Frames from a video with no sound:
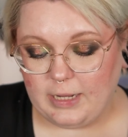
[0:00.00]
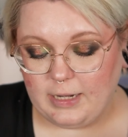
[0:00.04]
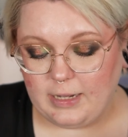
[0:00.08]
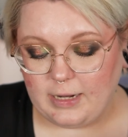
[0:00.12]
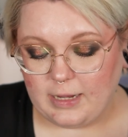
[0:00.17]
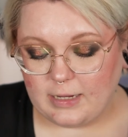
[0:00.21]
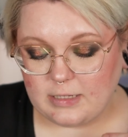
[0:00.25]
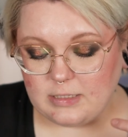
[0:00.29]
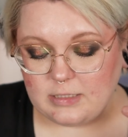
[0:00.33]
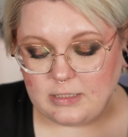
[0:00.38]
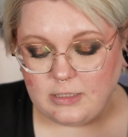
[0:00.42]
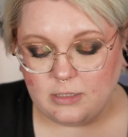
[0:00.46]
It
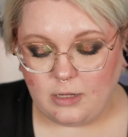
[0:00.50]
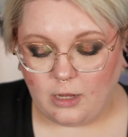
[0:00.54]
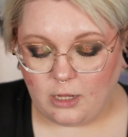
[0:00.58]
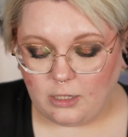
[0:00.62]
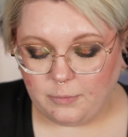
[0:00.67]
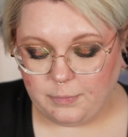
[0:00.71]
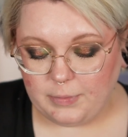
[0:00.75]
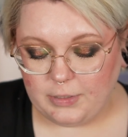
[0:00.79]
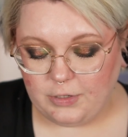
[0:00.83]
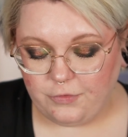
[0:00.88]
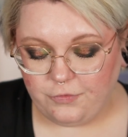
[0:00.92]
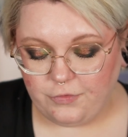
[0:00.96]
has
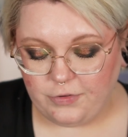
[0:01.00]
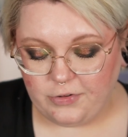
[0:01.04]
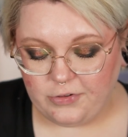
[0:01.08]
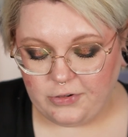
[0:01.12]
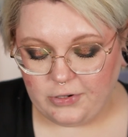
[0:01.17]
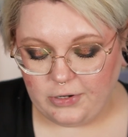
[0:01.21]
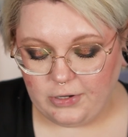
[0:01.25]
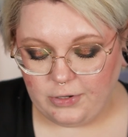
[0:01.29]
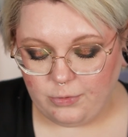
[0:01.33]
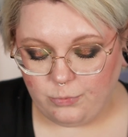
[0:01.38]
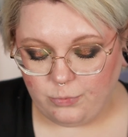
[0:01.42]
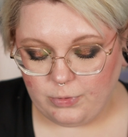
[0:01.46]
not been
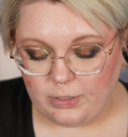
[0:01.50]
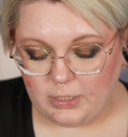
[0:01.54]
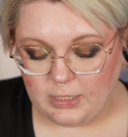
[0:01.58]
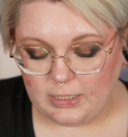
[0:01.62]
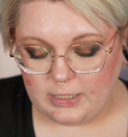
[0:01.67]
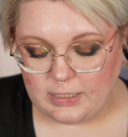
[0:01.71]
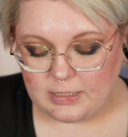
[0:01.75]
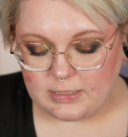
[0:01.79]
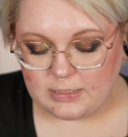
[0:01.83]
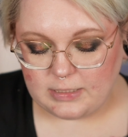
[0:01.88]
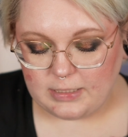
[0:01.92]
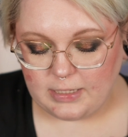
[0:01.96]
officially
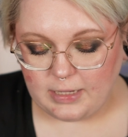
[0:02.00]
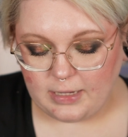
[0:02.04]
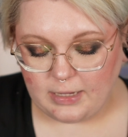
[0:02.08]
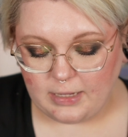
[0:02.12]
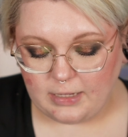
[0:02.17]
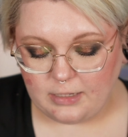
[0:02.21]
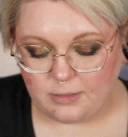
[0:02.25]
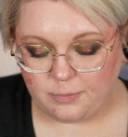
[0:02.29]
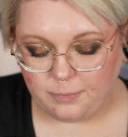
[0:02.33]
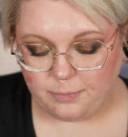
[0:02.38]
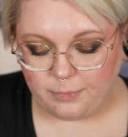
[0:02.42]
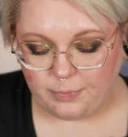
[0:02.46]
released
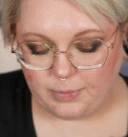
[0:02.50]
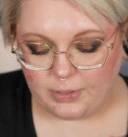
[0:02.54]
yet,